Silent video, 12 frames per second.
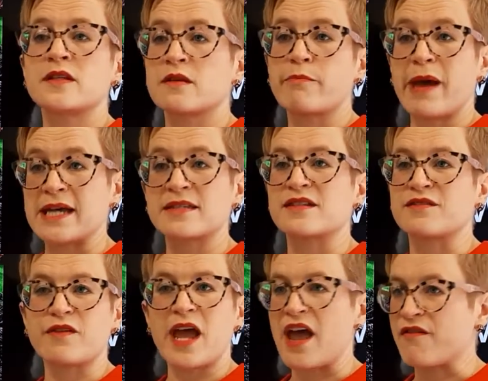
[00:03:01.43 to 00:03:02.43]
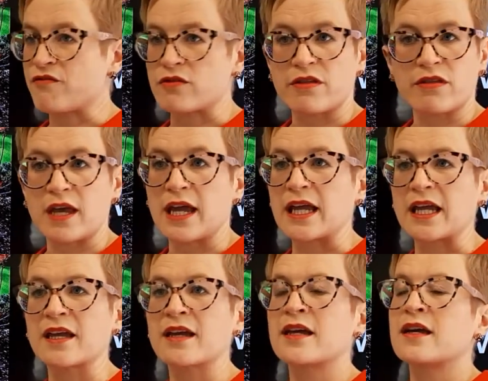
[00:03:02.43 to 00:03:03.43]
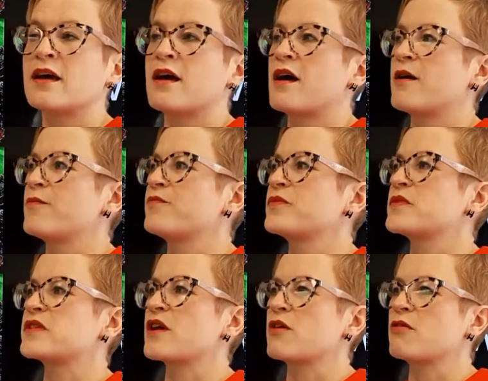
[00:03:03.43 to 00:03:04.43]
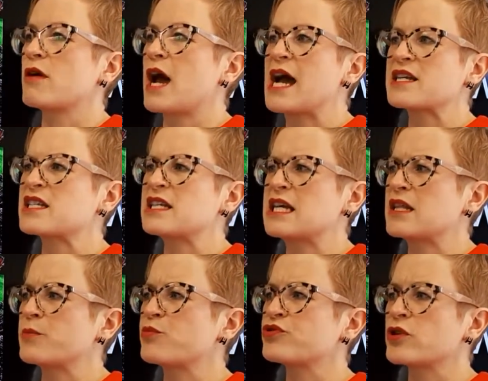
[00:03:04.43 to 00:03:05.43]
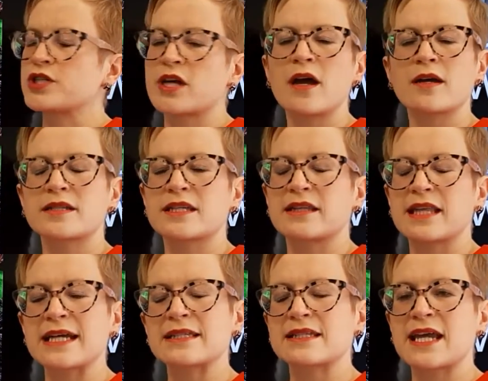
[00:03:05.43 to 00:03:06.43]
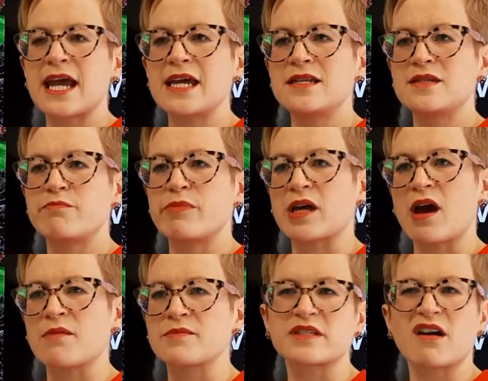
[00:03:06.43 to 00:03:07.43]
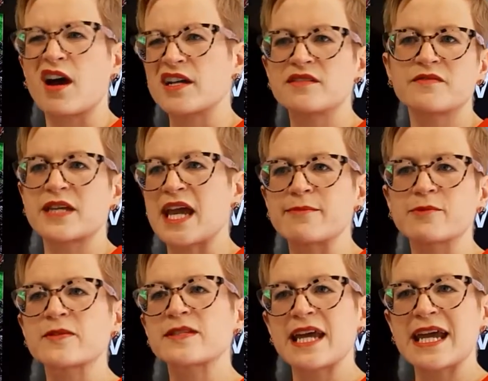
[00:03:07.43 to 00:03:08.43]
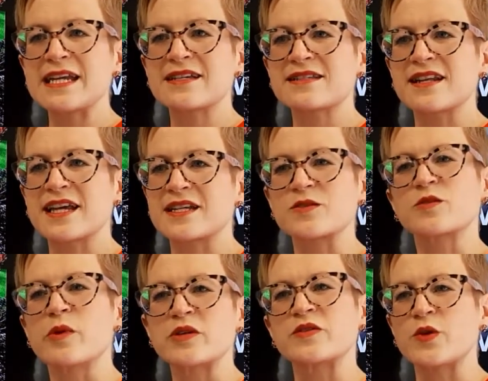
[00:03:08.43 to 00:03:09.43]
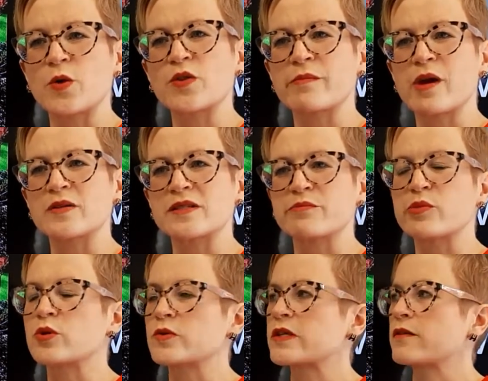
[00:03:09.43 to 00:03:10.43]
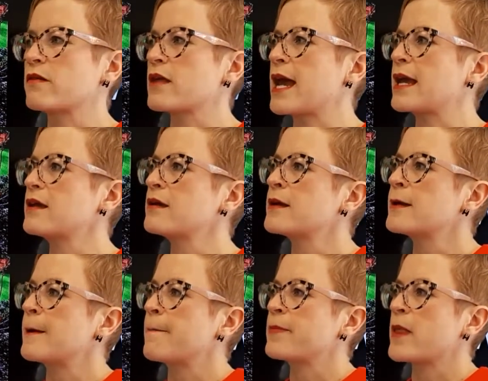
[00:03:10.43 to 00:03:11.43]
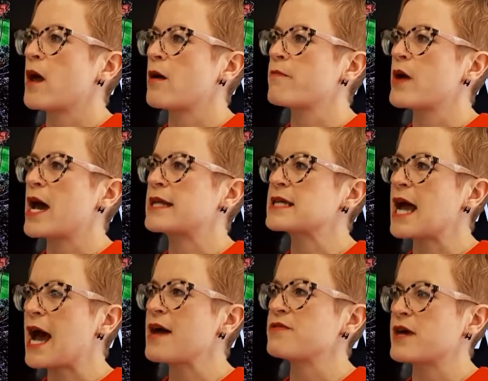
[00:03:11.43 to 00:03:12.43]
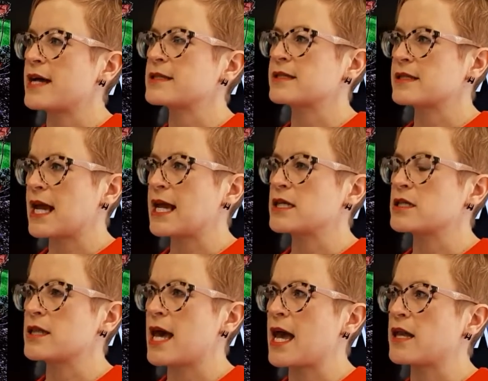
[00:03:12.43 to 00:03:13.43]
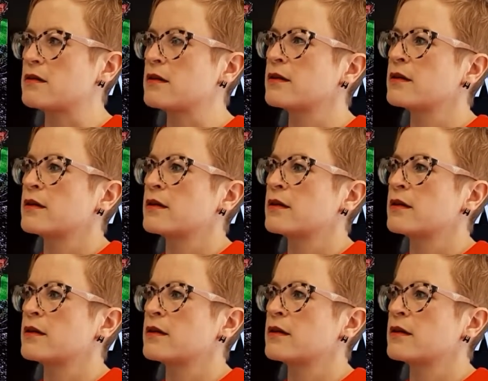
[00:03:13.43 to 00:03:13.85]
to the best of everything. So actually the product at that stage becomes kind of table stakes, like it's almost not the most important thing. And at that stage then,